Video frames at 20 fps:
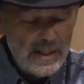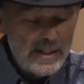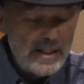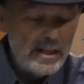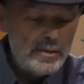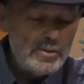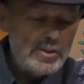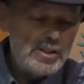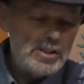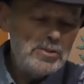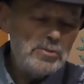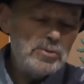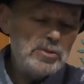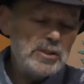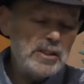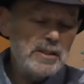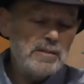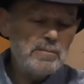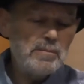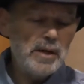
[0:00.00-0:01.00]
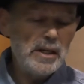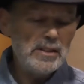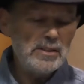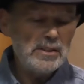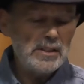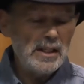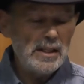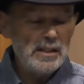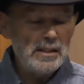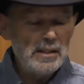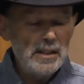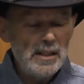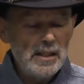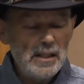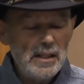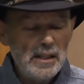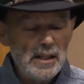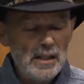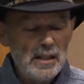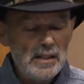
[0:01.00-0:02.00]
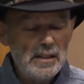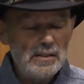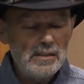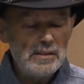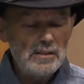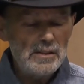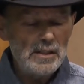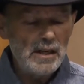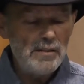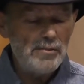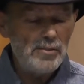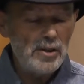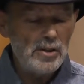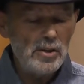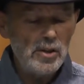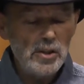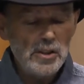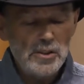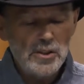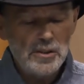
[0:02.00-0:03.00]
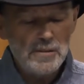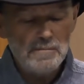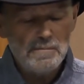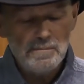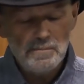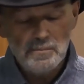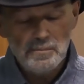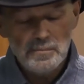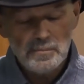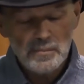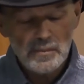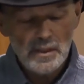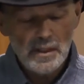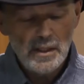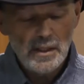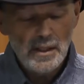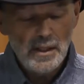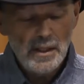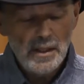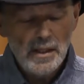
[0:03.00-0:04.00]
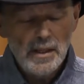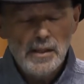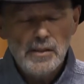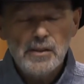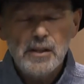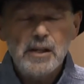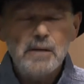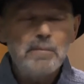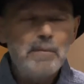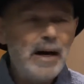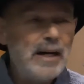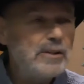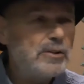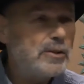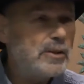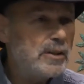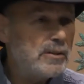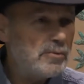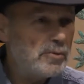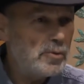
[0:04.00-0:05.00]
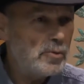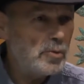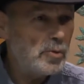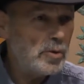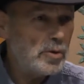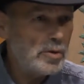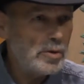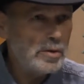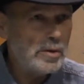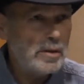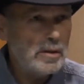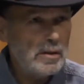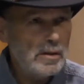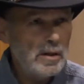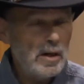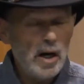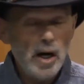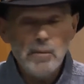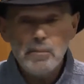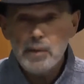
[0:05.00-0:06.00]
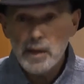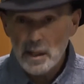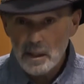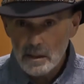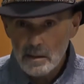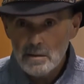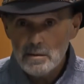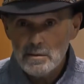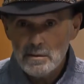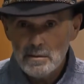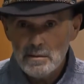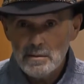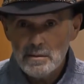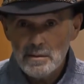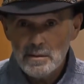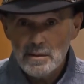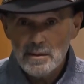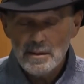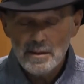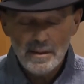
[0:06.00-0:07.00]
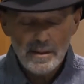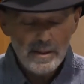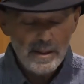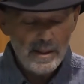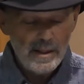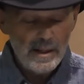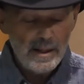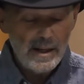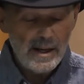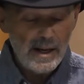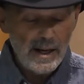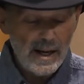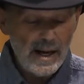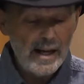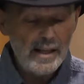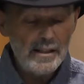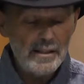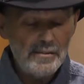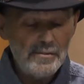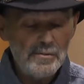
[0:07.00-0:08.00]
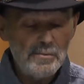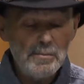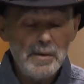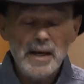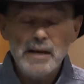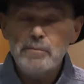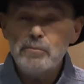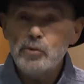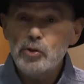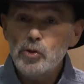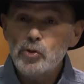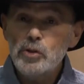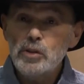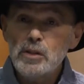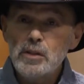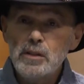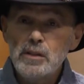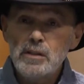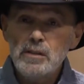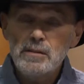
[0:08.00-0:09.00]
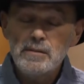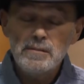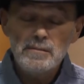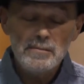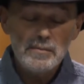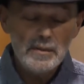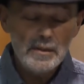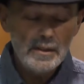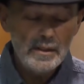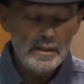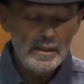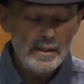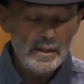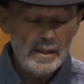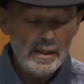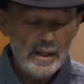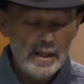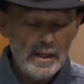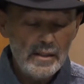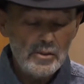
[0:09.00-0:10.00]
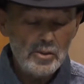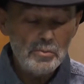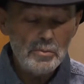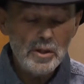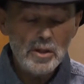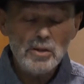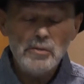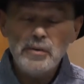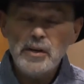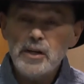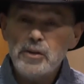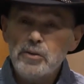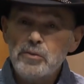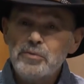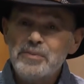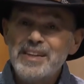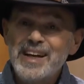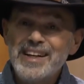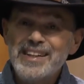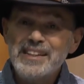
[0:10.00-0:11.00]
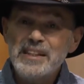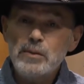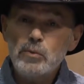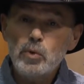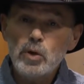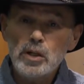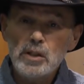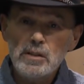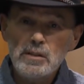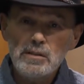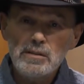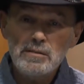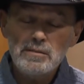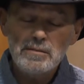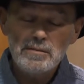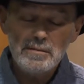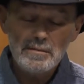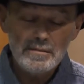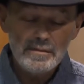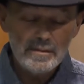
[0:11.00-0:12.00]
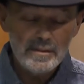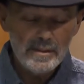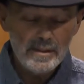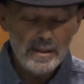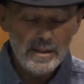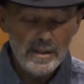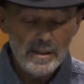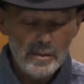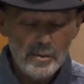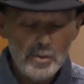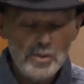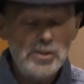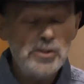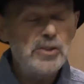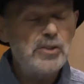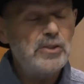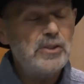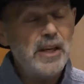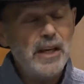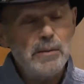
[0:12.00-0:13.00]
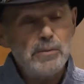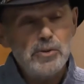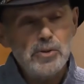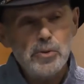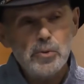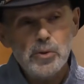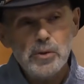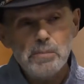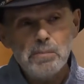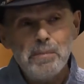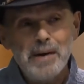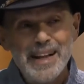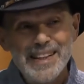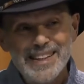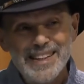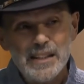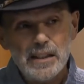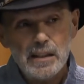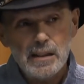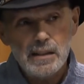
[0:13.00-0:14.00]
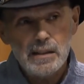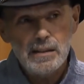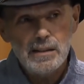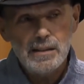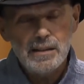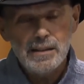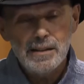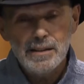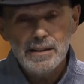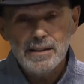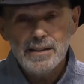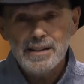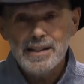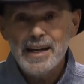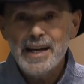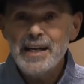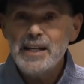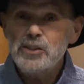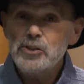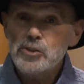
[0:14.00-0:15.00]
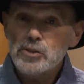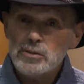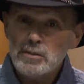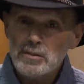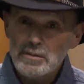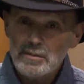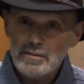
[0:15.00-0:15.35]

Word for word: Now it's interesting, based on the uh, Sefer Anoiser, the gematria of the word Amen, Aleph Mem Nun, has a numerical value of 91, which is the same as the word Malach, angel.